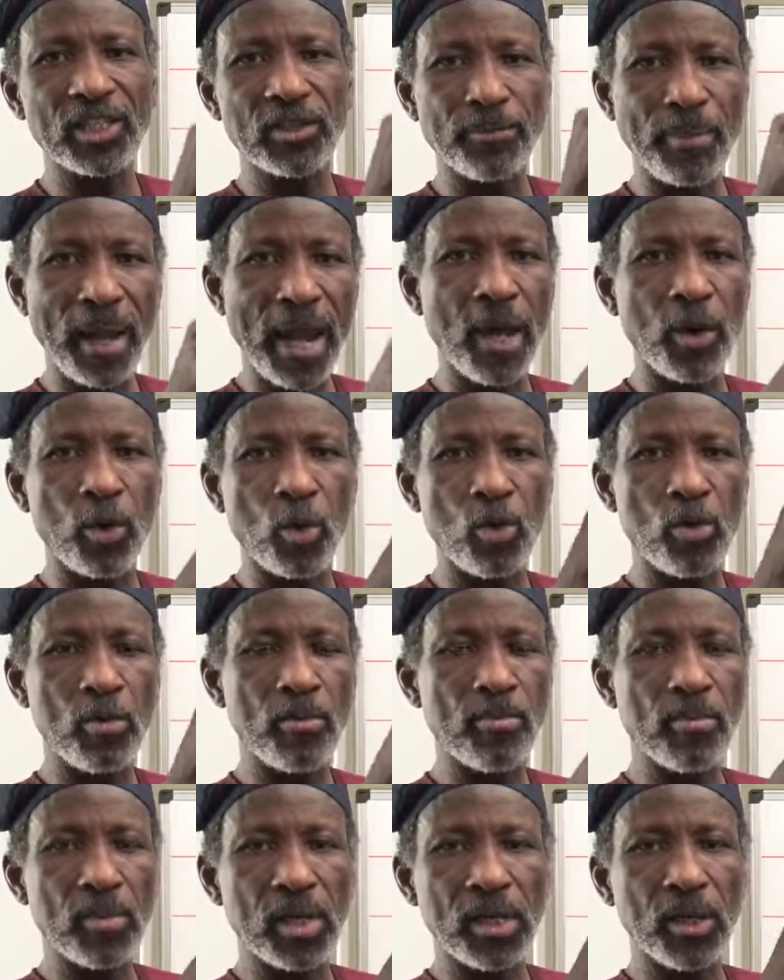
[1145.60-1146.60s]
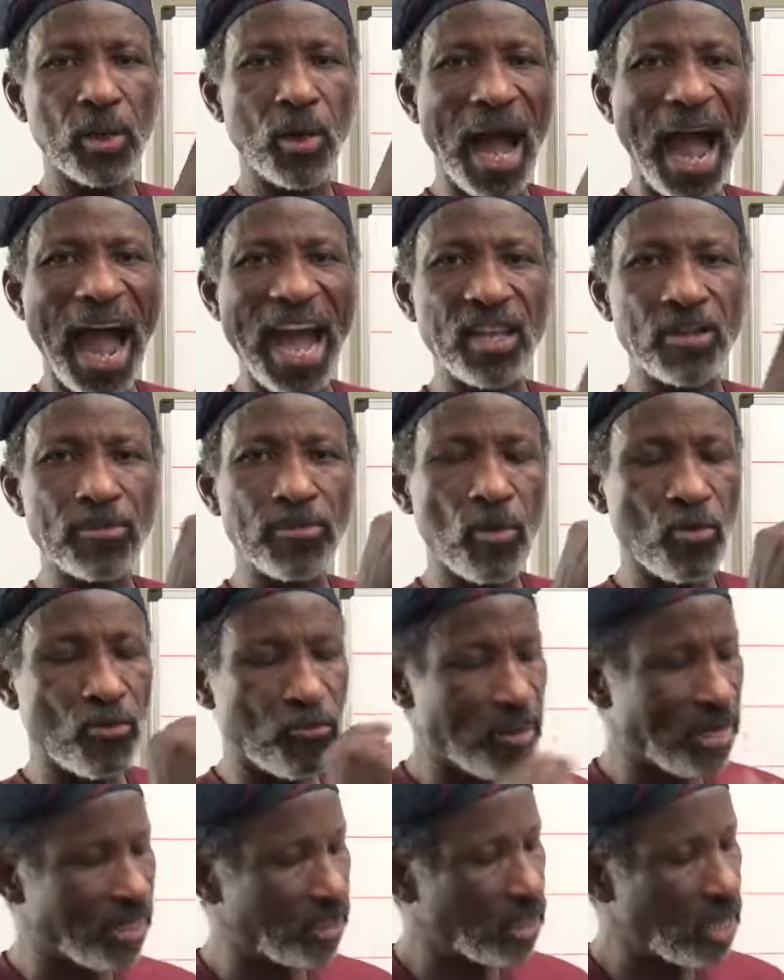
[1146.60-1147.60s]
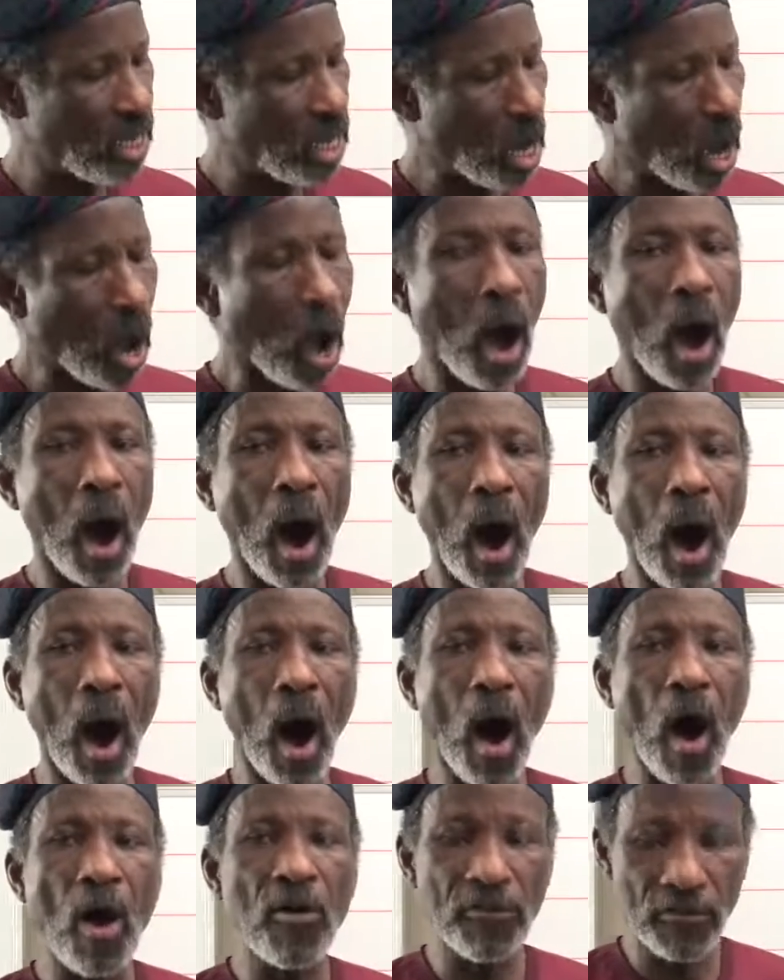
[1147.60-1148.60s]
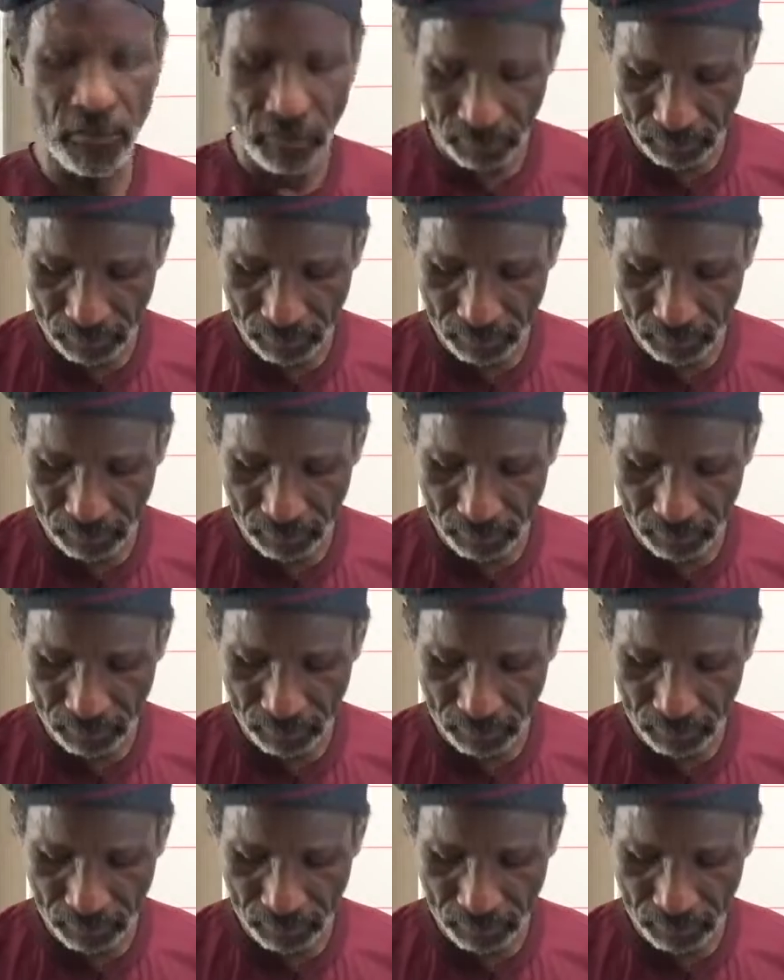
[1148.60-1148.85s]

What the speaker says: a spiral, hand movement. Cough.